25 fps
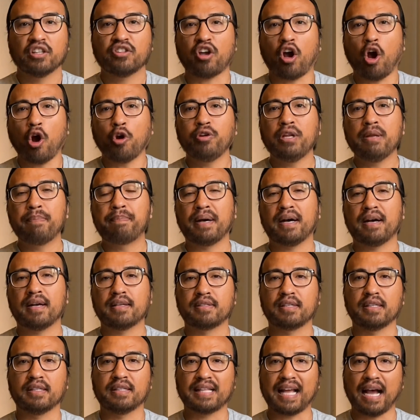The only
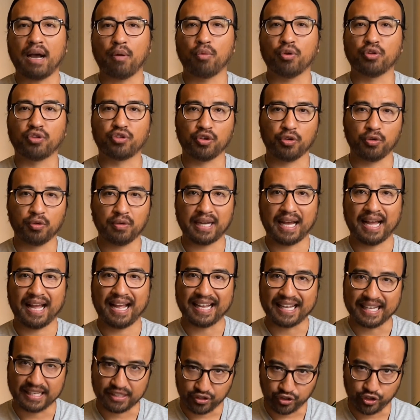person that will do
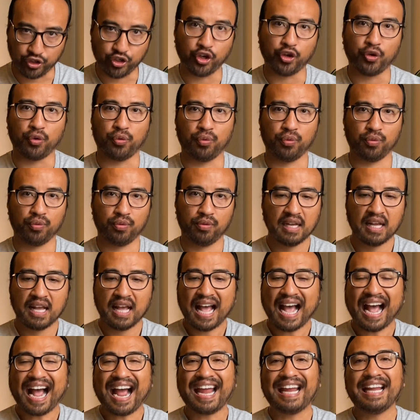that is you.
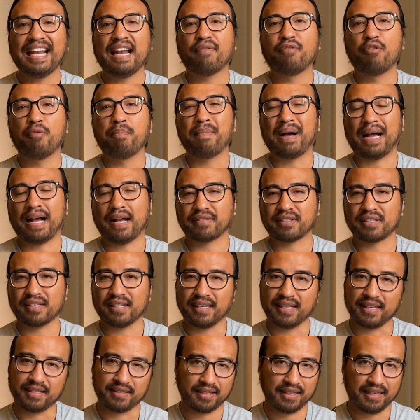A-level maths
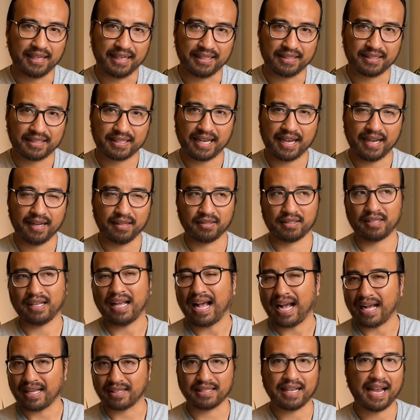is intense,
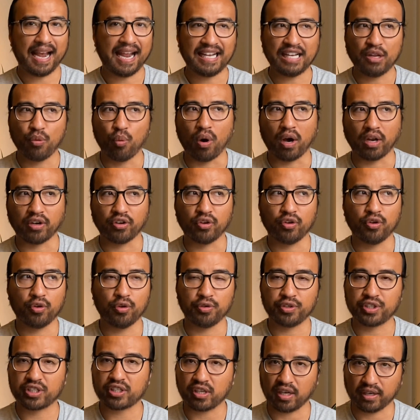as anyone
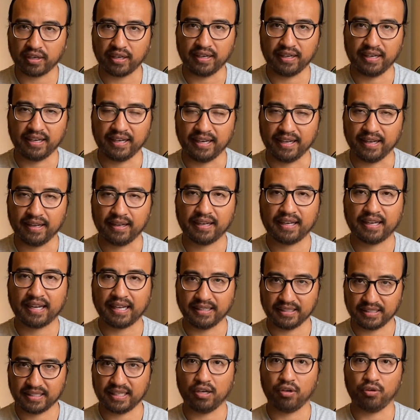who's studying it
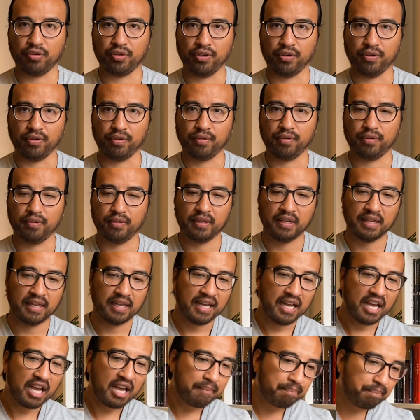can tell you.
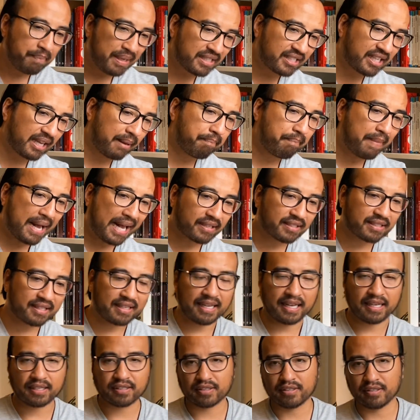Missing maths
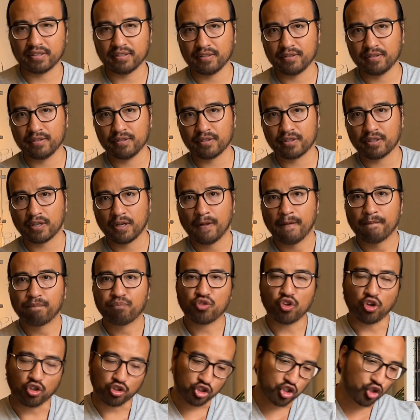lessons,
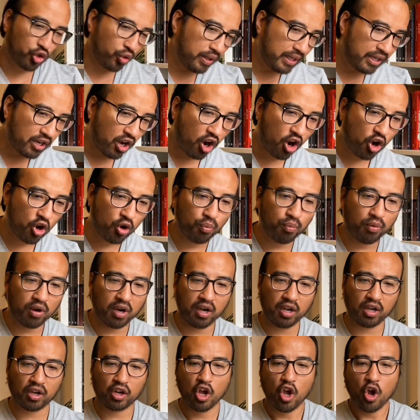not doing
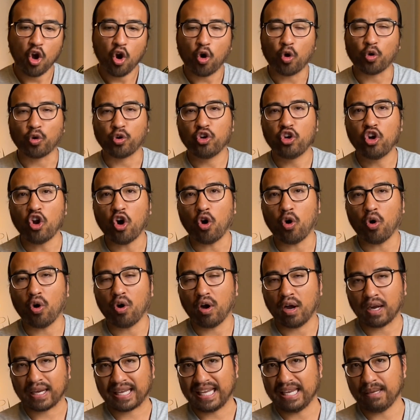homework, or not
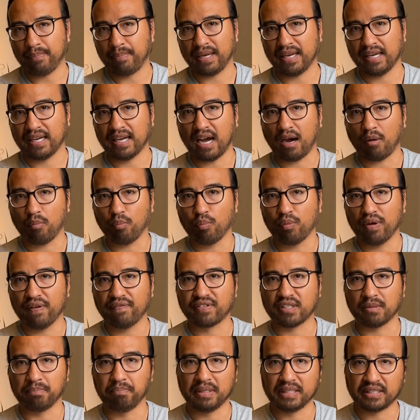keeping up
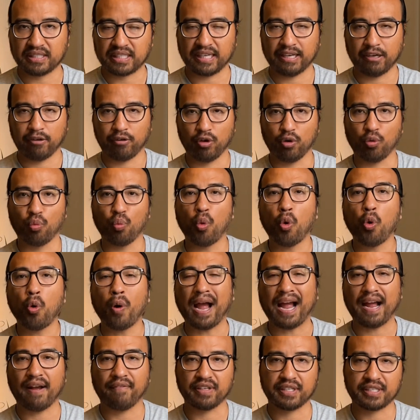with the material will
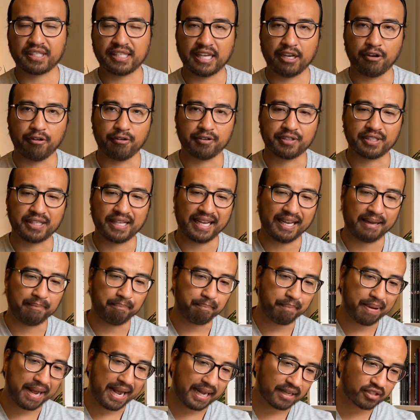have a serious
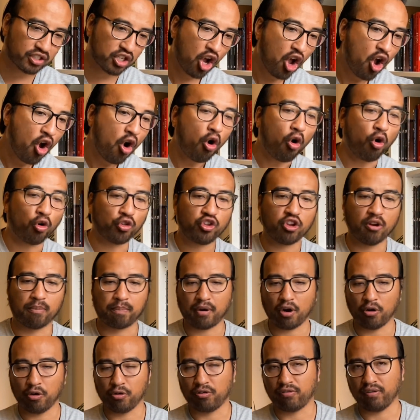impact on your
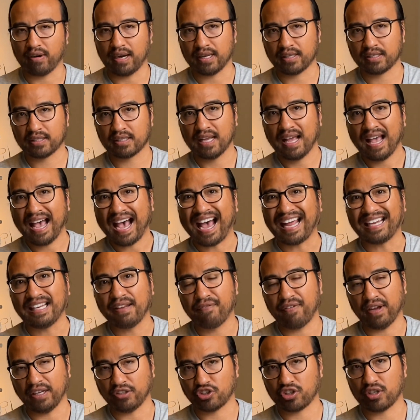progress and
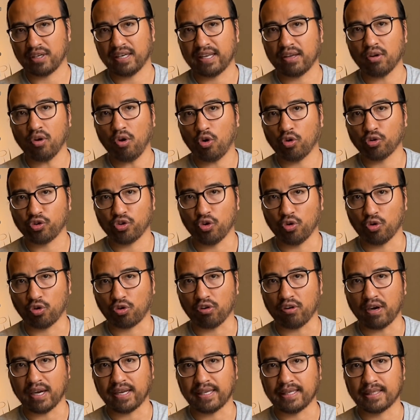eventually on your
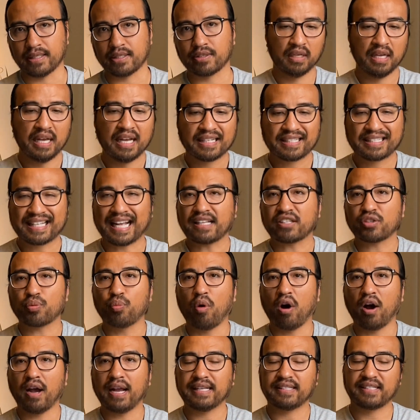grades. That's
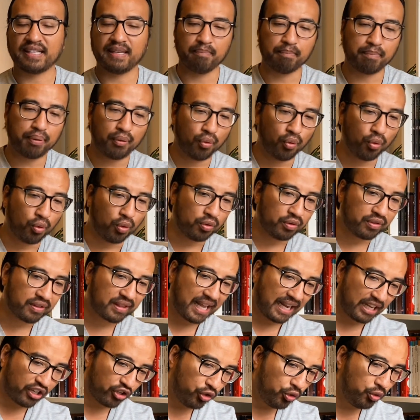why it's important
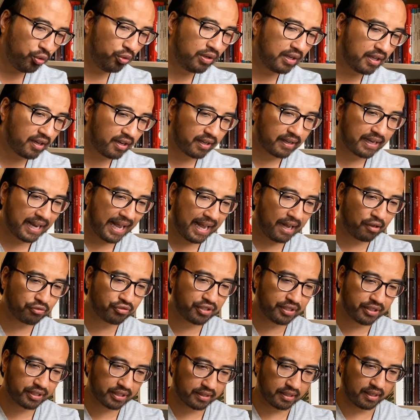that you learn how
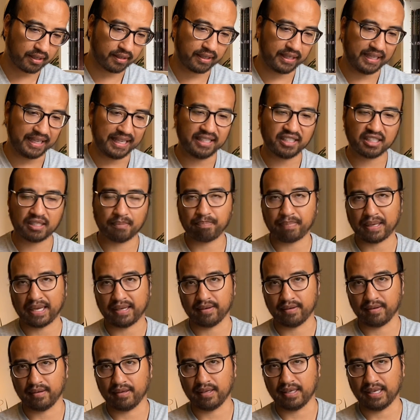to study
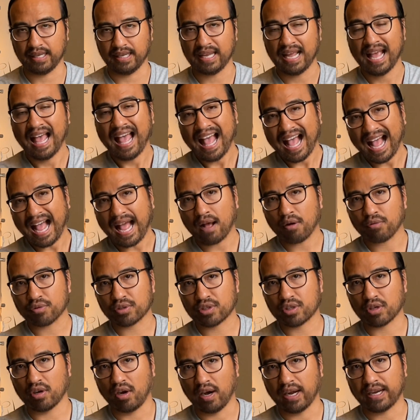independently
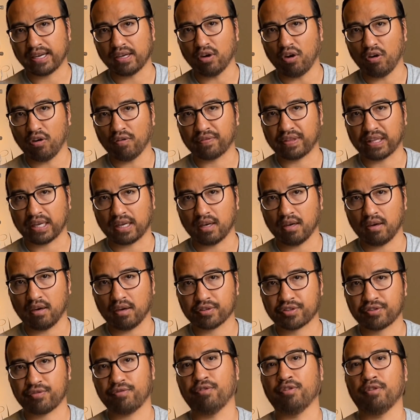outside of the
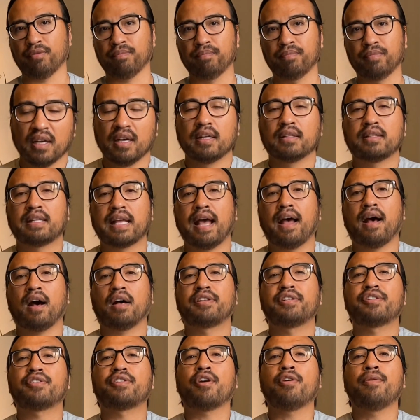classroom. There are
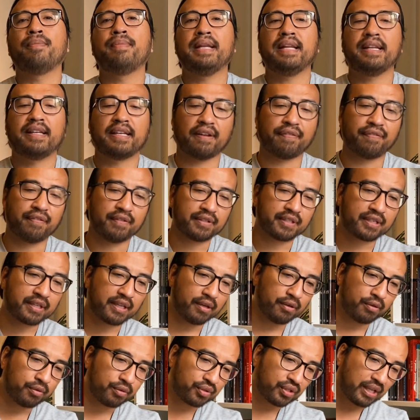so many different
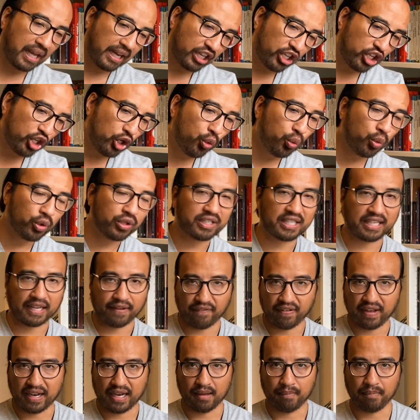skills that you would
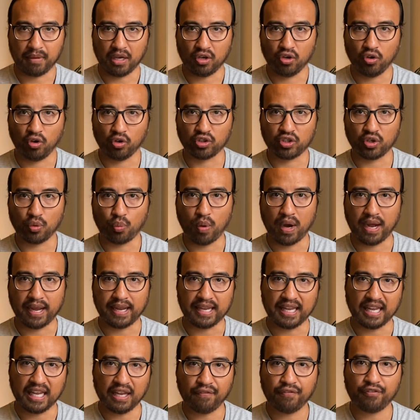develop along the
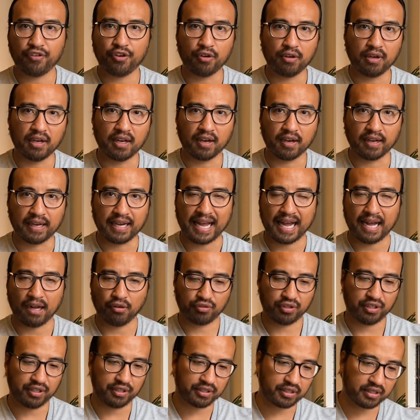way if you learn how
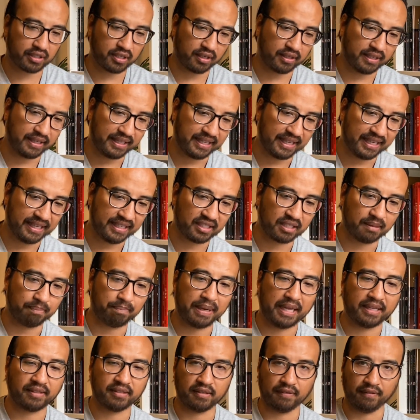to study
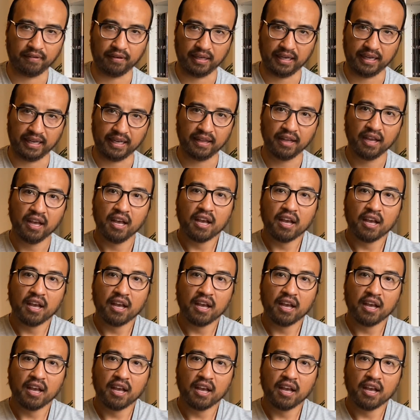independently.